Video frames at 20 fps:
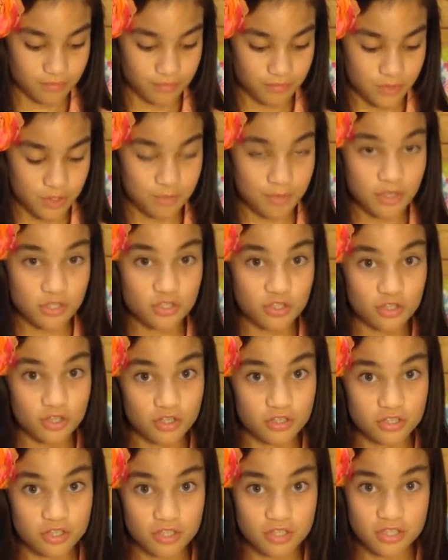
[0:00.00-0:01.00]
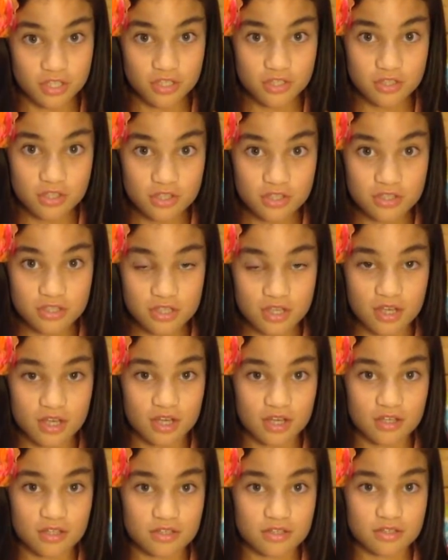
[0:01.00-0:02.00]
special notes to the teachers
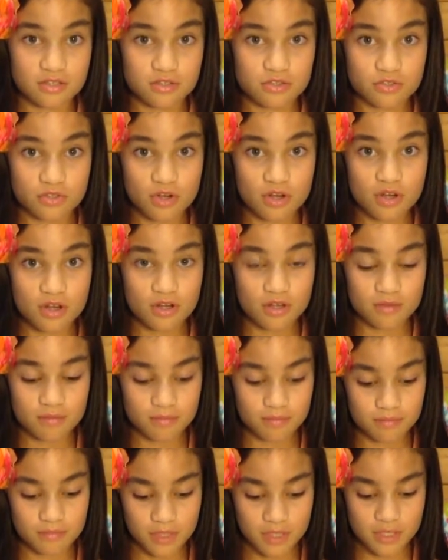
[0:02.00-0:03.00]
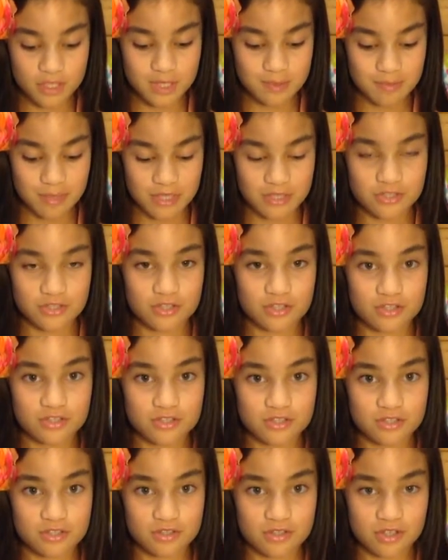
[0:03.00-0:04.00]
and draw nice
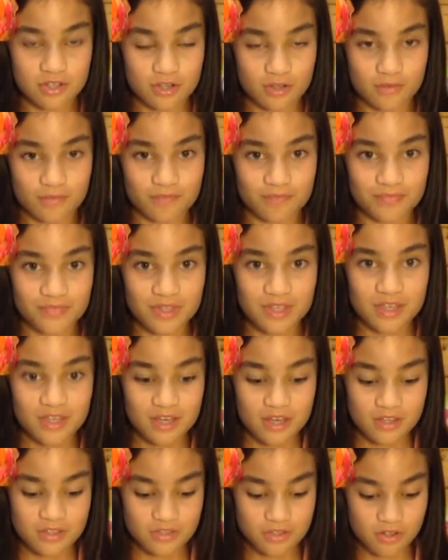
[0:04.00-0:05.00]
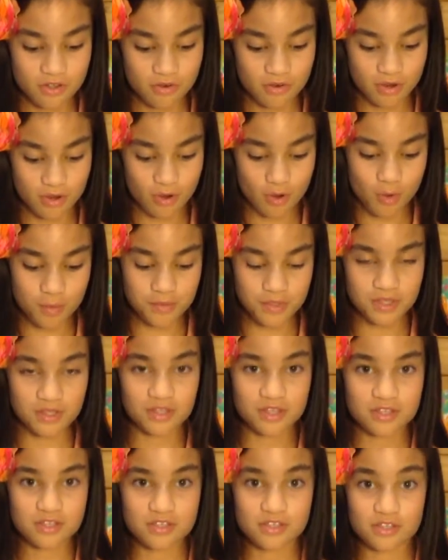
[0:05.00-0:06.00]
pictures too. So I hope that
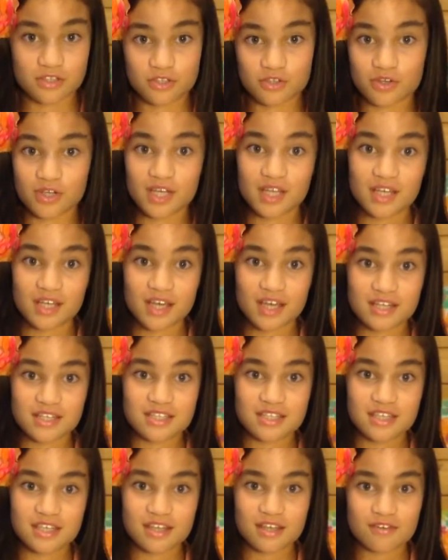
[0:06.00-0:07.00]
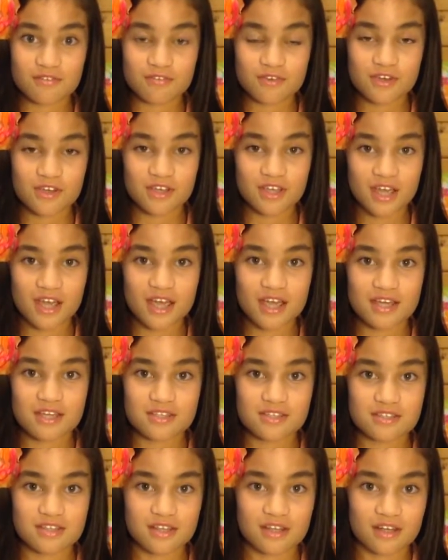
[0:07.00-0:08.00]
this is a great idea for you
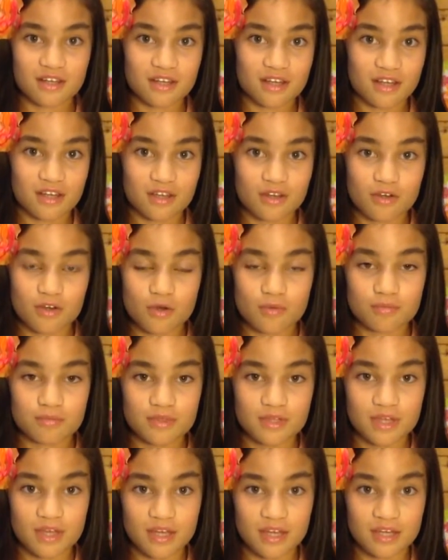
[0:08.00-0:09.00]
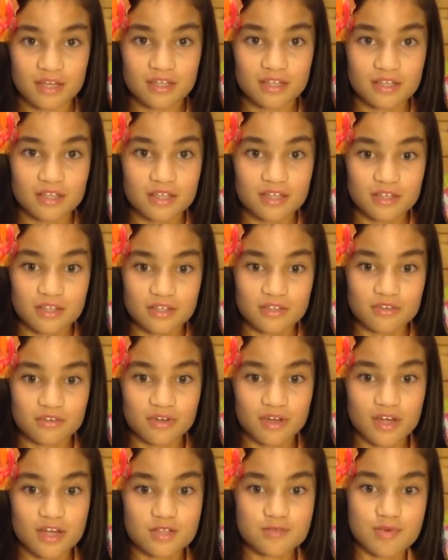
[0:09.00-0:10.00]
guys, and I hope that you
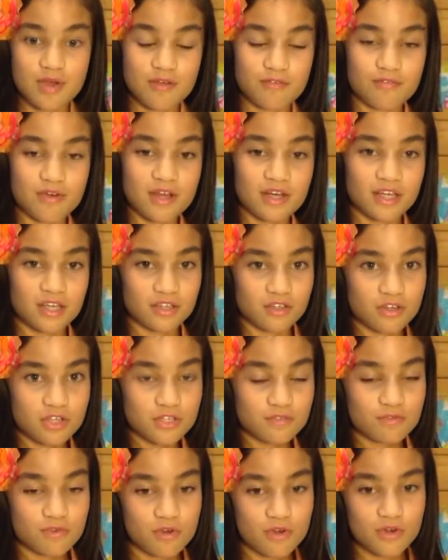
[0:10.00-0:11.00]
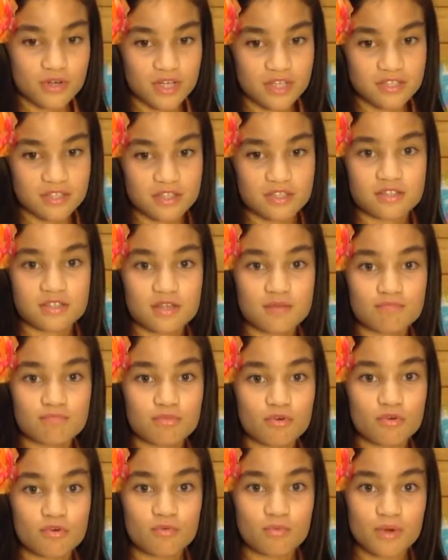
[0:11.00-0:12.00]
guys might find it useful, and it's a
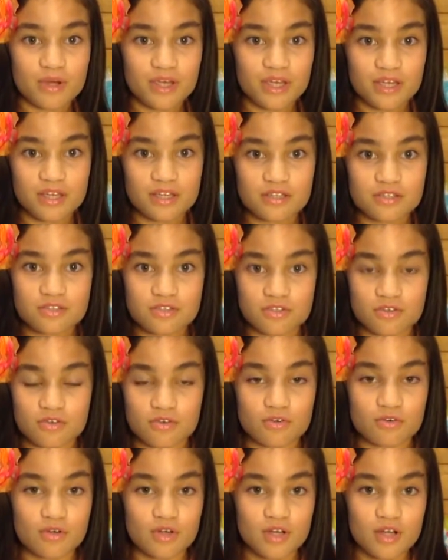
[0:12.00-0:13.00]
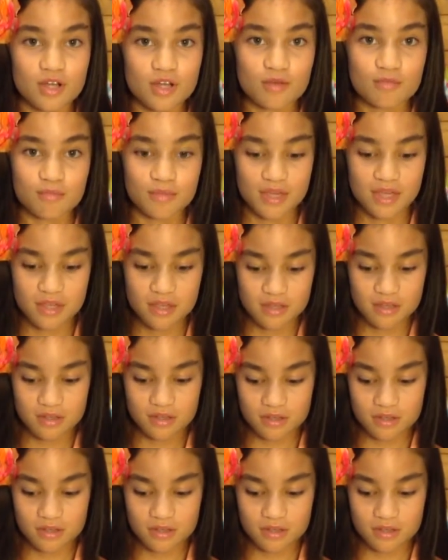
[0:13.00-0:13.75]
simple way to make